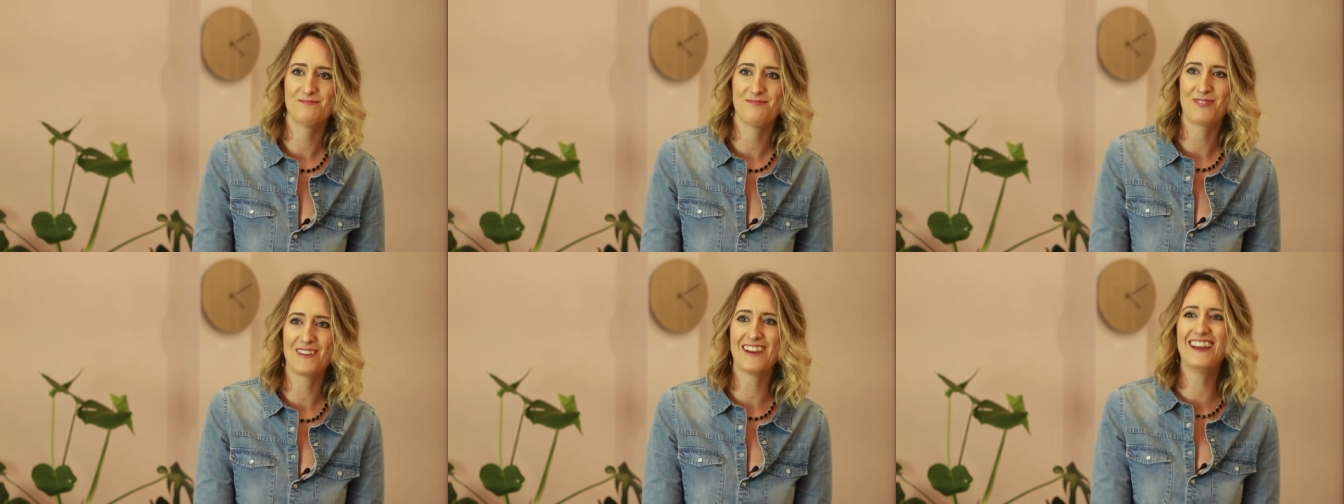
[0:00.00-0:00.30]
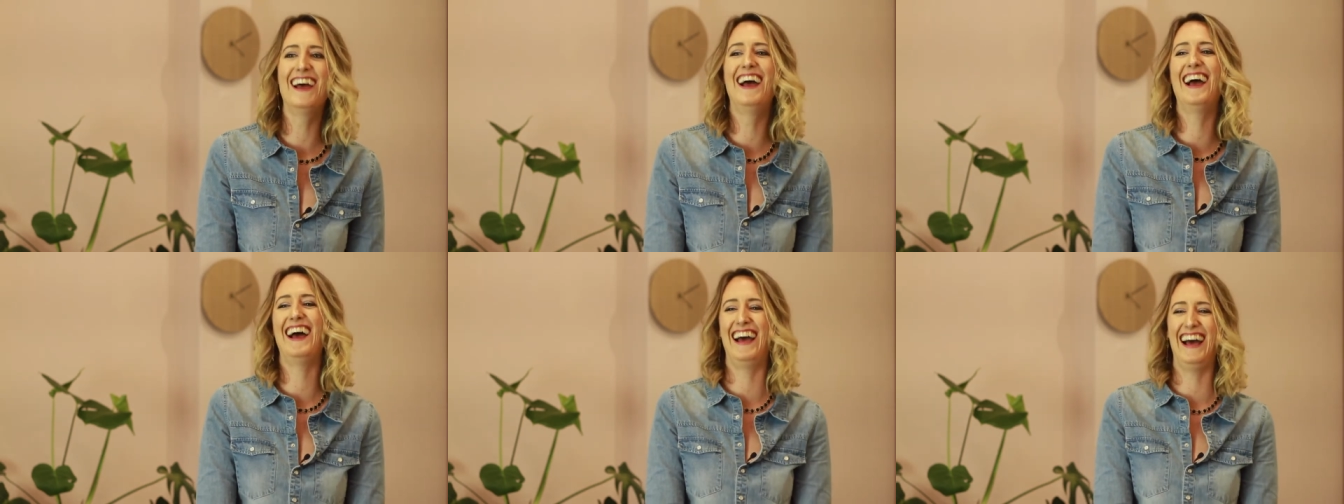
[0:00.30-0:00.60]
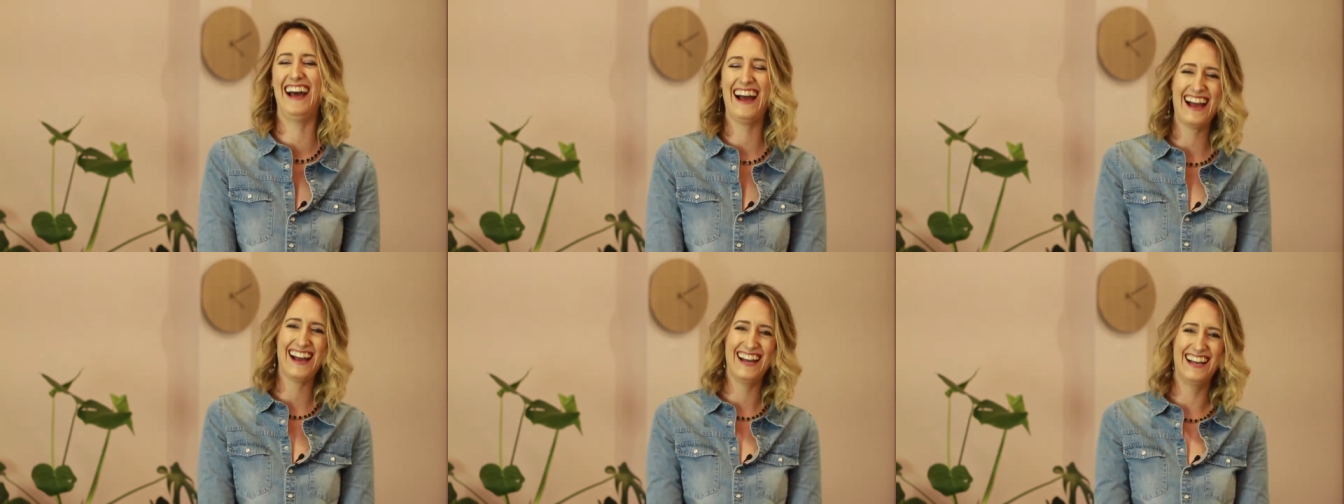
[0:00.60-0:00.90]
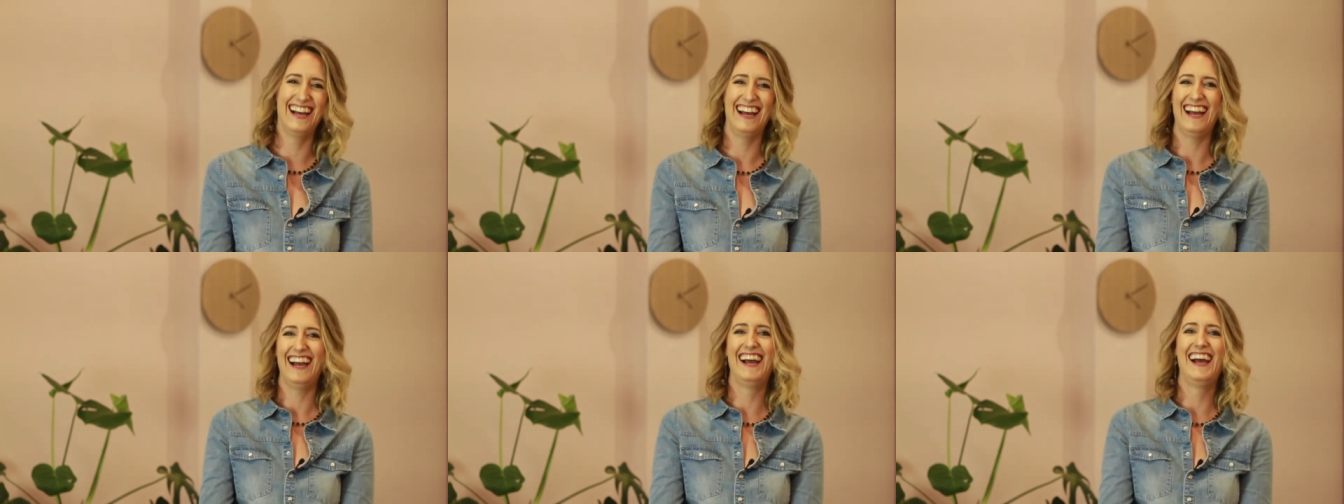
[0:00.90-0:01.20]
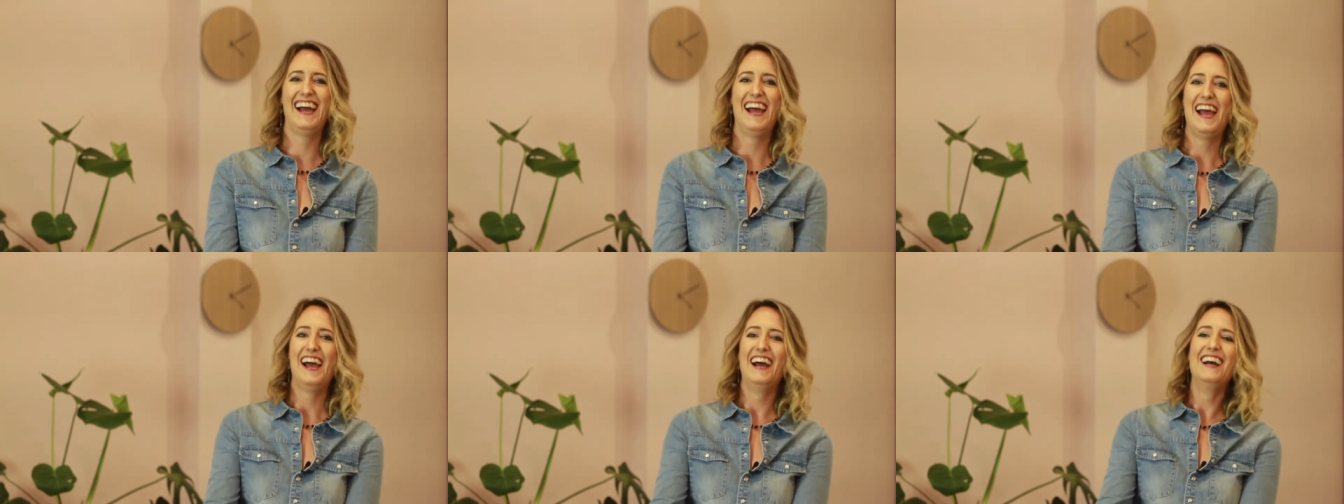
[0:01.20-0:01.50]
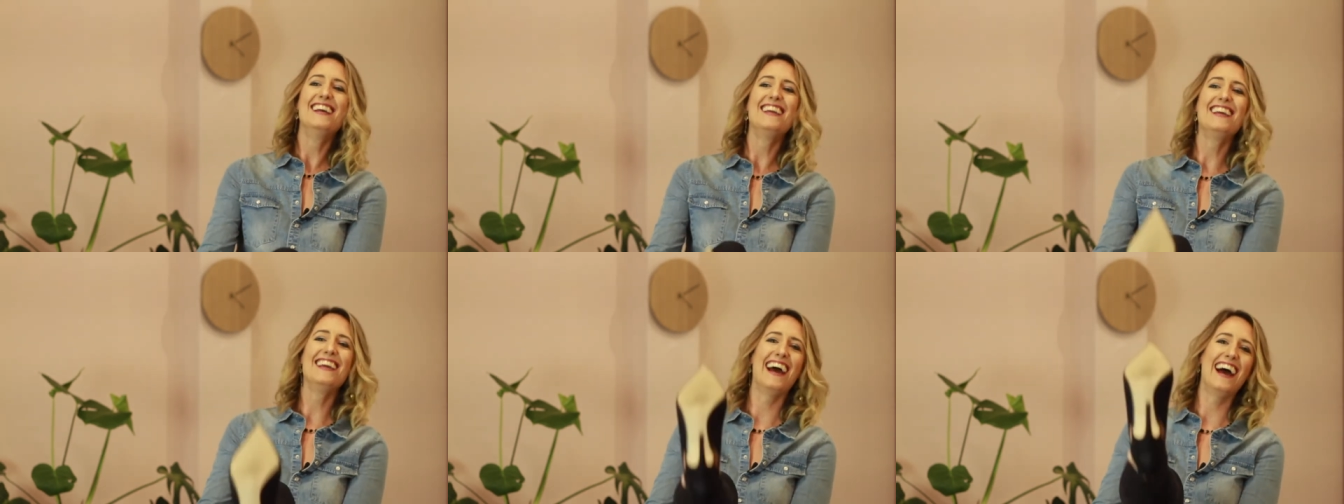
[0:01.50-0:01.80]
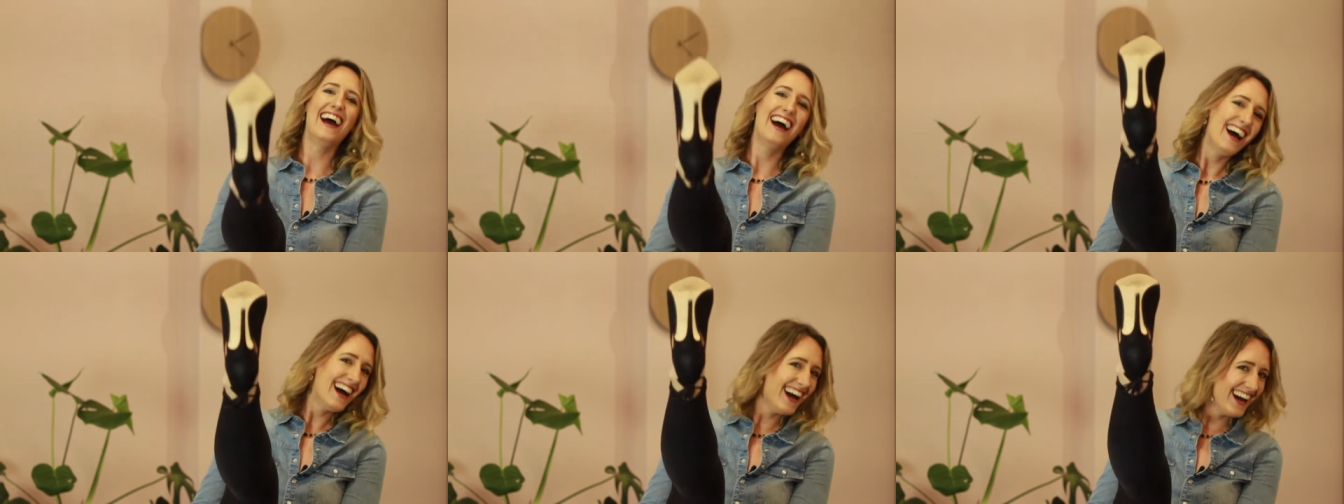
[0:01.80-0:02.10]
there?
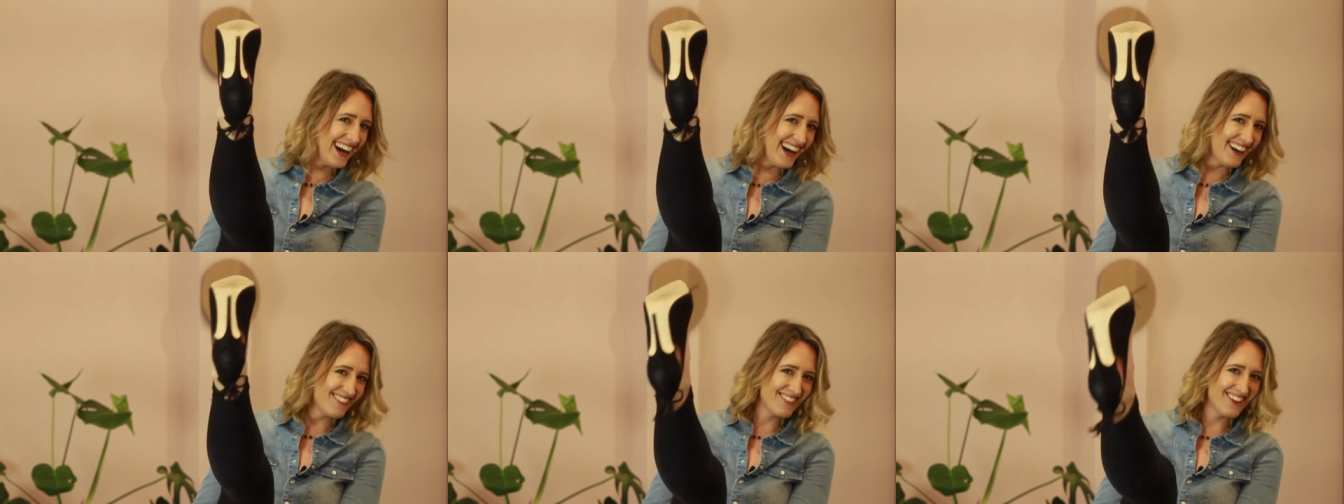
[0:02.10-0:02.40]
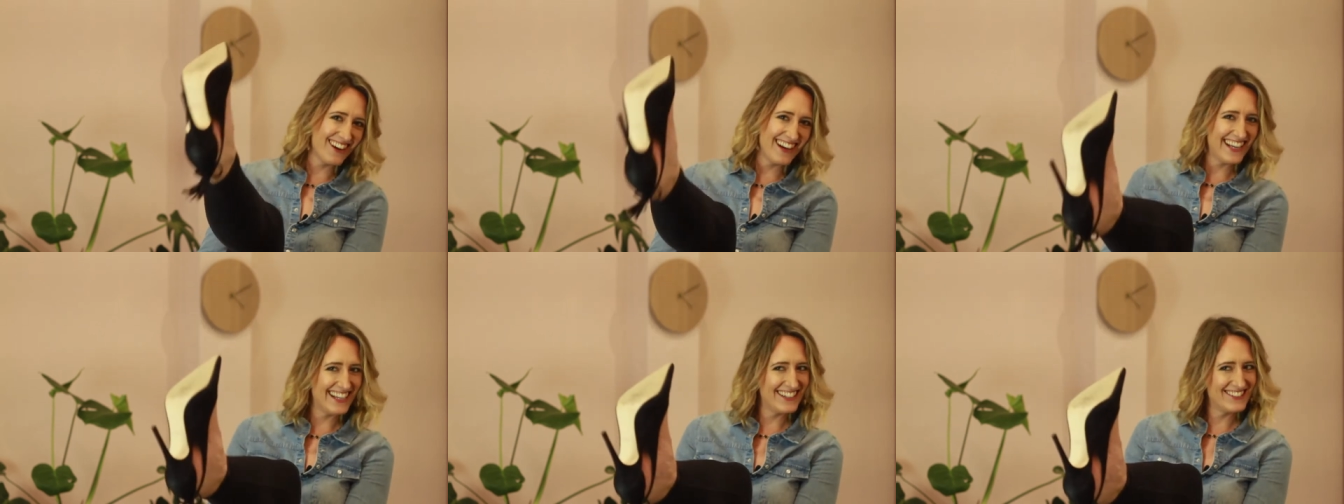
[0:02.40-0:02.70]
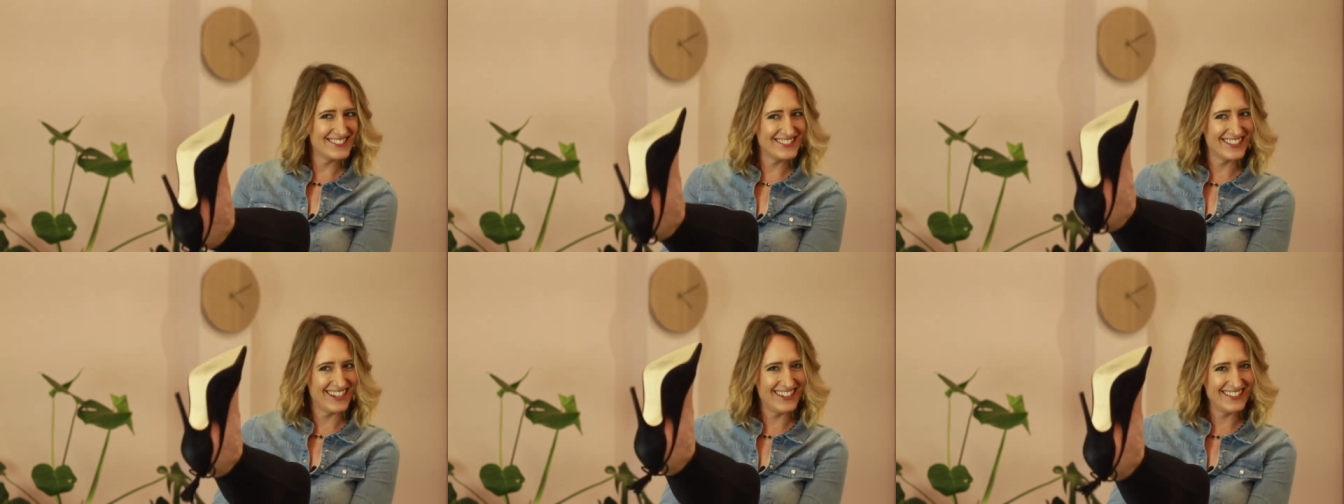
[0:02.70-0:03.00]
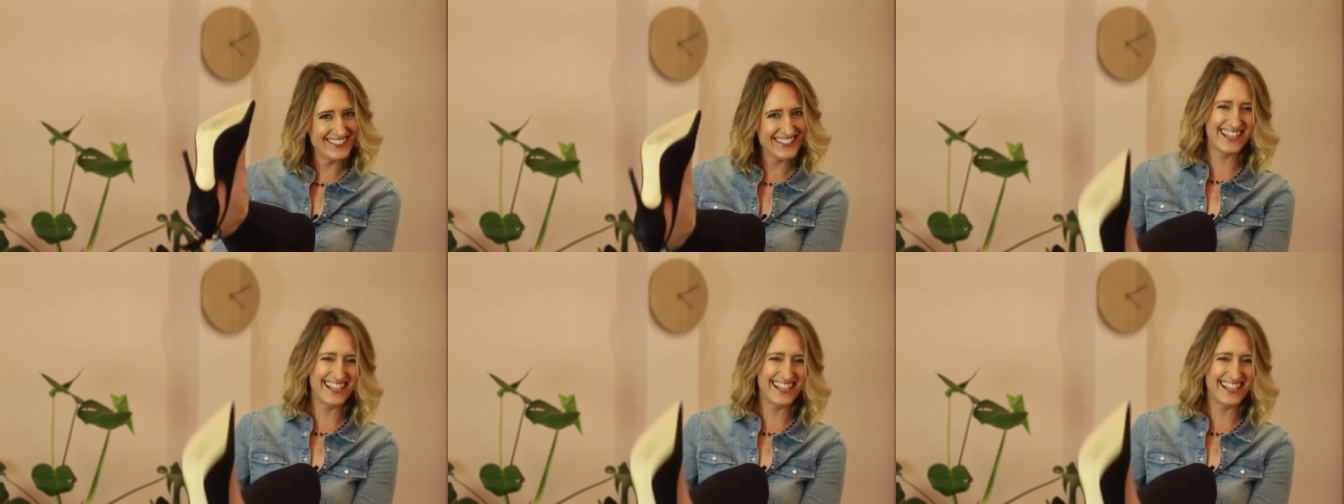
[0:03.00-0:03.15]
Yeah, I've got heels on.